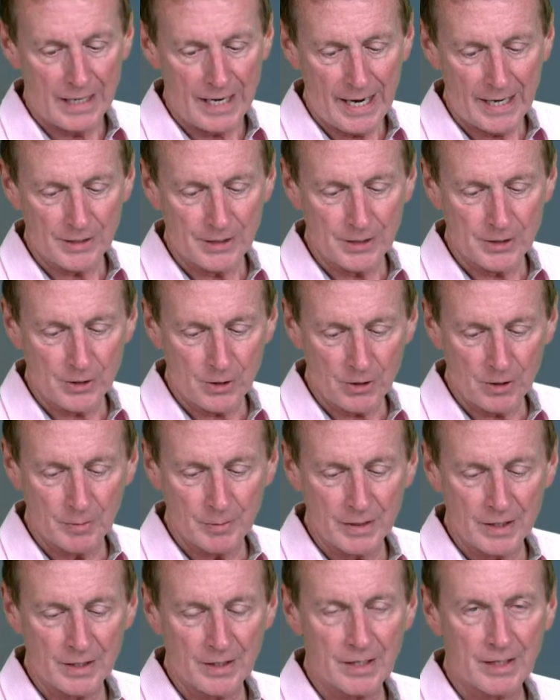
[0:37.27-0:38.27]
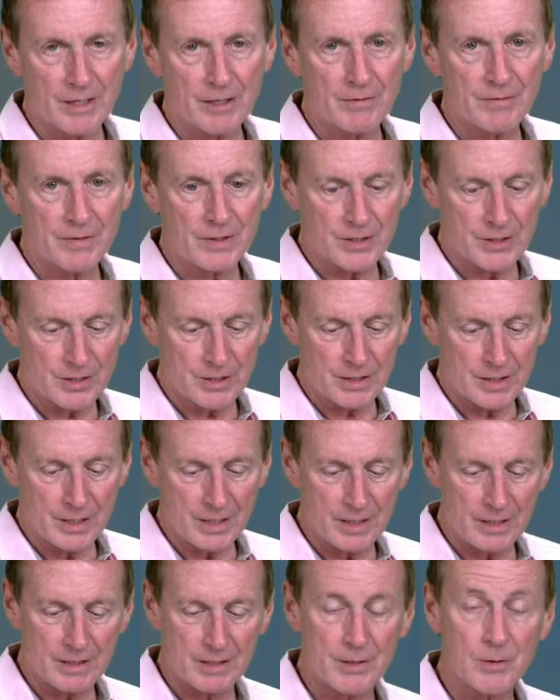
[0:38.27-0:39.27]
and determining the intervention
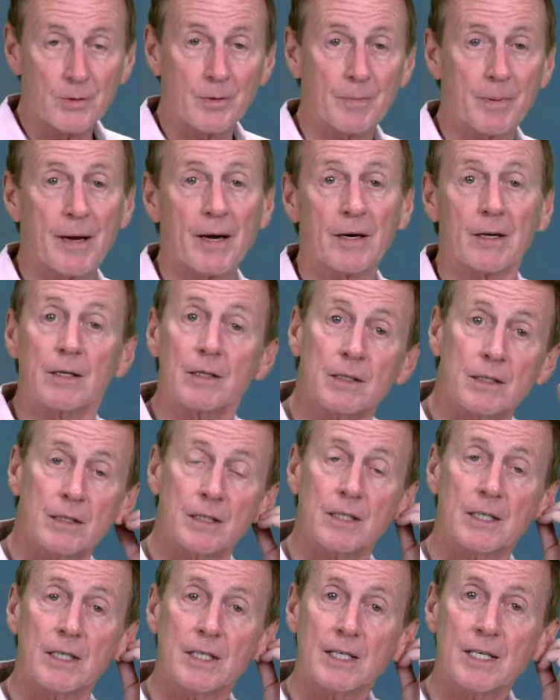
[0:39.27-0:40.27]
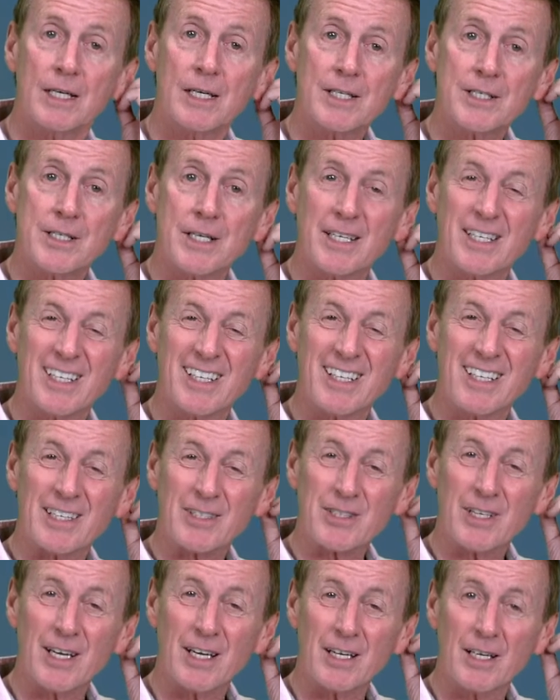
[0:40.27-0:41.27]
needed to repair. I'll say it again,
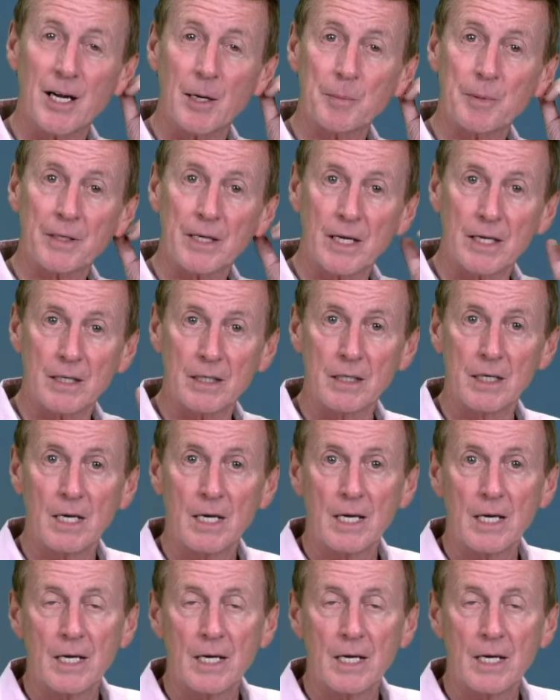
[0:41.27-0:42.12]
that's kind of complicated.